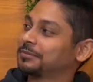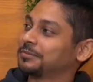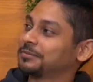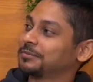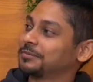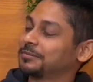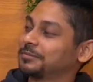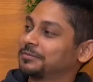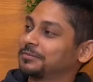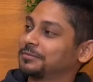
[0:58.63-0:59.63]

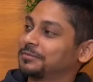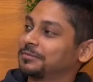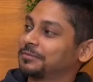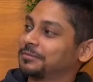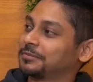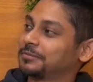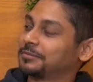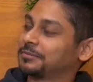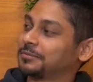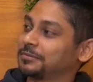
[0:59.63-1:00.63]
This person isn't speaking.